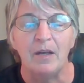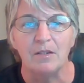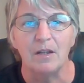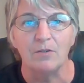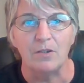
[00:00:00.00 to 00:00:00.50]

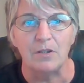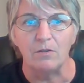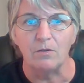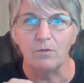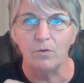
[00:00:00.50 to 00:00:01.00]
As long as
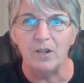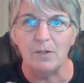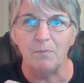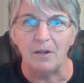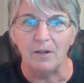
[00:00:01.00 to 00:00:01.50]
they're
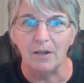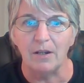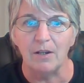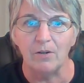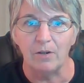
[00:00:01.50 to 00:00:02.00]
crisp and
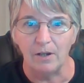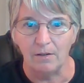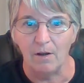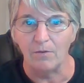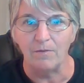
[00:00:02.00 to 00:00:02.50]
clear
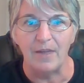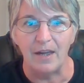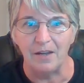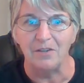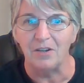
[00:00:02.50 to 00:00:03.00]
and all of
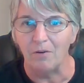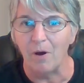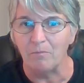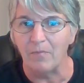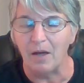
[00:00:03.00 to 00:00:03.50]
that,
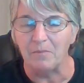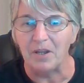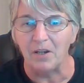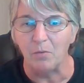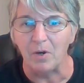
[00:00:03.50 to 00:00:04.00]
I'm
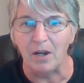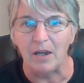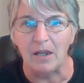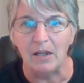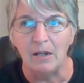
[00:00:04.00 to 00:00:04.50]
getting what I
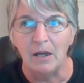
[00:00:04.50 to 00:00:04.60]
need.